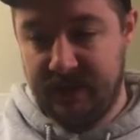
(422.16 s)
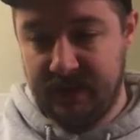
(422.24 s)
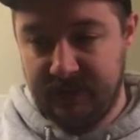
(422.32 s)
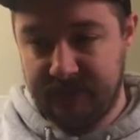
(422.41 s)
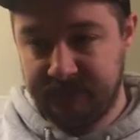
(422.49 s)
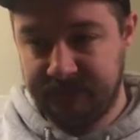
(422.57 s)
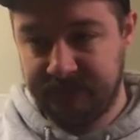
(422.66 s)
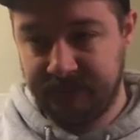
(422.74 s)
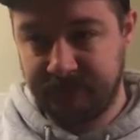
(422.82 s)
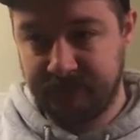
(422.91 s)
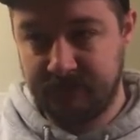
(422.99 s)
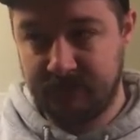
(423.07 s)
and
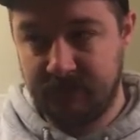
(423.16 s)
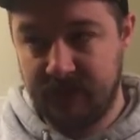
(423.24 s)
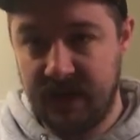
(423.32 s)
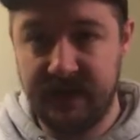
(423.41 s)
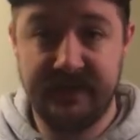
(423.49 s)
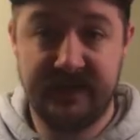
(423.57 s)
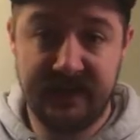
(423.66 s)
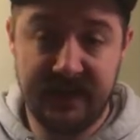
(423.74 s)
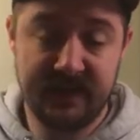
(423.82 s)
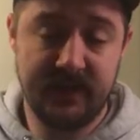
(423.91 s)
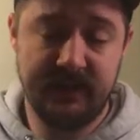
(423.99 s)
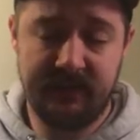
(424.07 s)
the
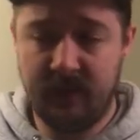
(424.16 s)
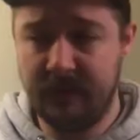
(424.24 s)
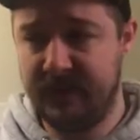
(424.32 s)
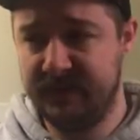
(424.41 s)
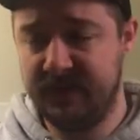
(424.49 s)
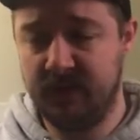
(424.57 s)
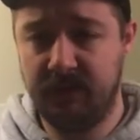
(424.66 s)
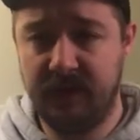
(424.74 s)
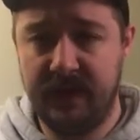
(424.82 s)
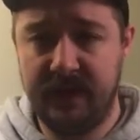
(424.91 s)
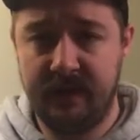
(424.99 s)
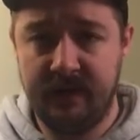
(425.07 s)
Saison, the
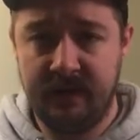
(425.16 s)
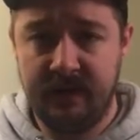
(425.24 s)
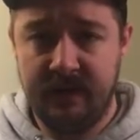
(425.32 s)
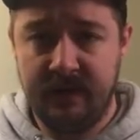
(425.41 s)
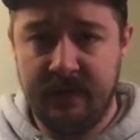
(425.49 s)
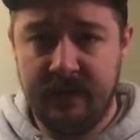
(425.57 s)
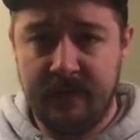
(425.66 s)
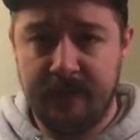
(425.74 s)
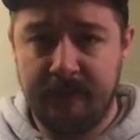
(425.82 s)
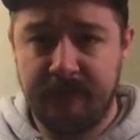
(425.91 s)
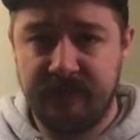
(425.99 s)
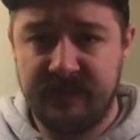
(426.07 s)
farmhouse ale, but
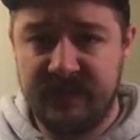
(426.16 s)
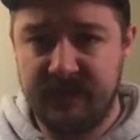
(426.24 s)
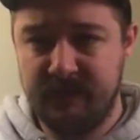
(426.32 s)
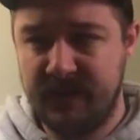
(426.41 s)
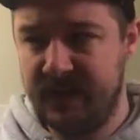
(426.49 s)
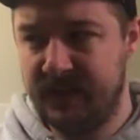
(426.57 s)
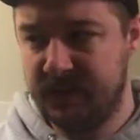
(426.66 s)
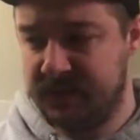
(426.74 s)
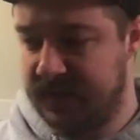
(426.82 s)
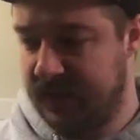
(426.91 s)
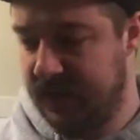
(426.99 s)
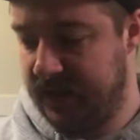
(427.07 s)

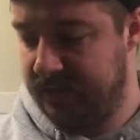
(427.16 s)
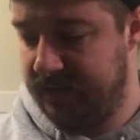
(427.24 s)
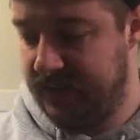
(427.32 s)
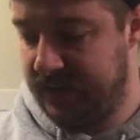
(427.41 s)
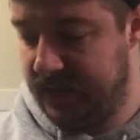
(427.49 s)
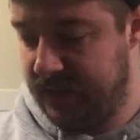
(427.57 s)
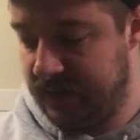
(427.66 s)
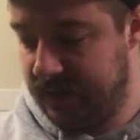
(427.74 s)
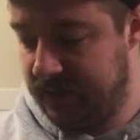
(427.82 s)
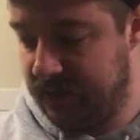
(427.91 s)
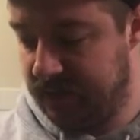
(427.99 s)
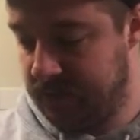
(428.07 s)
to me there's kind
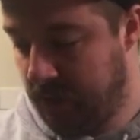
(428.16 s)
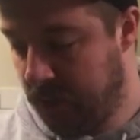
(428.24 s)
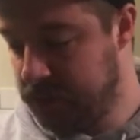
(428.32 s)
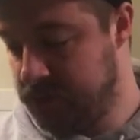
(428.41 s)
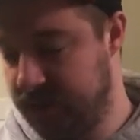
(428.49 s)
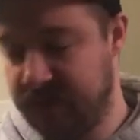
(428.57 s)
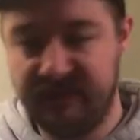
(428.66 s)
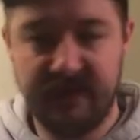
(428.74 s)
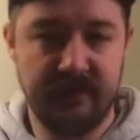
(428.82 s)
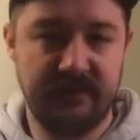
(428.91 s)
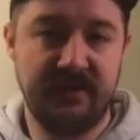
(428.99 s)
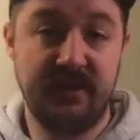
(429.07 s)
of the
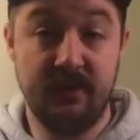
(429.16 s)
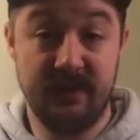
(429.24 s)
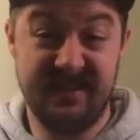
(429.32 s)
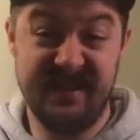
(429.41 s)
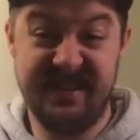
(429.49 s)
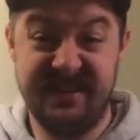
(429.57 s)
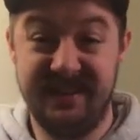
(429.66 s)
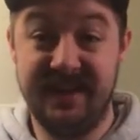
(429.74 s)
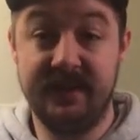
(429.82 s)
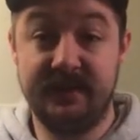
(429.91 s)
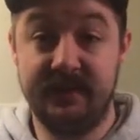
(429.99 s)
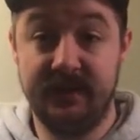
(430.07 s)
merger of those
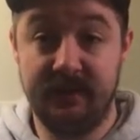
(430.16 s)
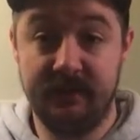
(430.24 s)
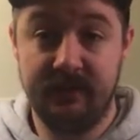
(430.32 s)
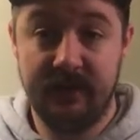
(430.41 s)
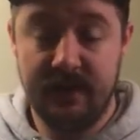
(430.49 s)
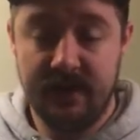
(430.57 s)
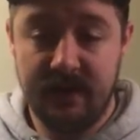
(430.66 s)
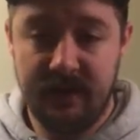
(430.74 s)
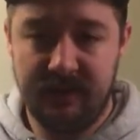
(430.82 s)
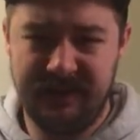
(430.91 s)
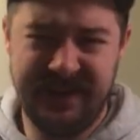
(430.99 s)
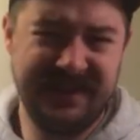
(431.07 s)
two is less
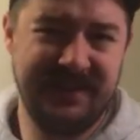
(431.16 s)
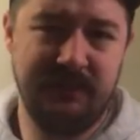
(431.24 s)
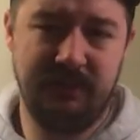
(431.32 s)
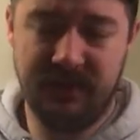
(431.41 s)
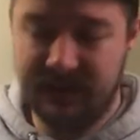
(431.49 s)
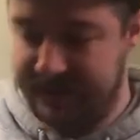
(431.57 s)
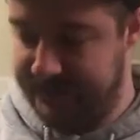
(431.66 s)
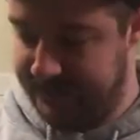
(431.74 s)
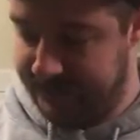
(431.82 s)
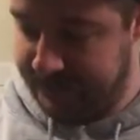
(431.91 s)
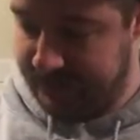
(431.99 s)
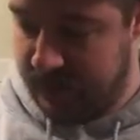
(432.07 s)
than
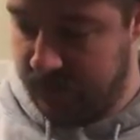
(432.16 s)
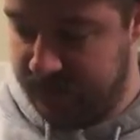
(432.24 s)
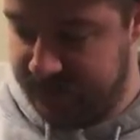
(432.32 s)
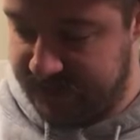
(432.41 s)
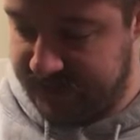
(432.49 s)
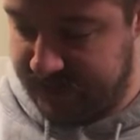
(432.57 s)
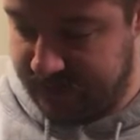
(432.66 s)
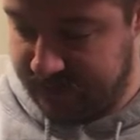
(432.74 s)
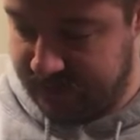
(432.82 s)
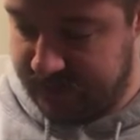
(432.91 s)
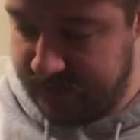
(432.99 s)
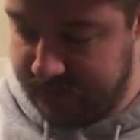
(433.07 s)
pleasant, I would